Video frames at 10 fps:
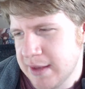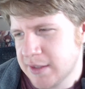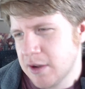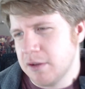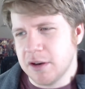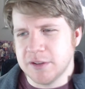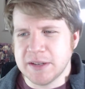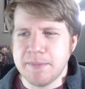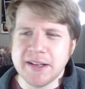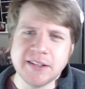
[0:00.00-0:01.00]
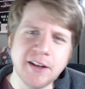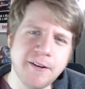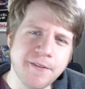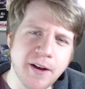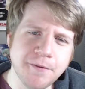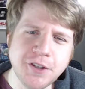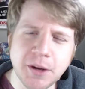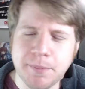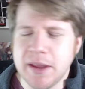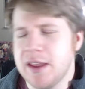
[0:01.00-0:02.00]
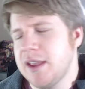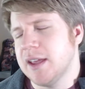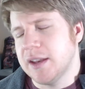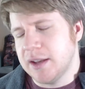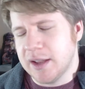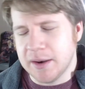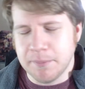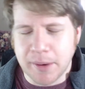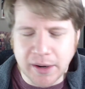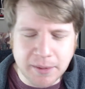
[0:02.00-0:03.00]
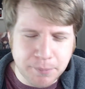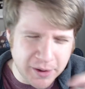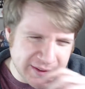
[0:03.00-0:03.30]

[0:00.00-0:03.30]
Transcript: So, it's a mix of jumping and button inputs.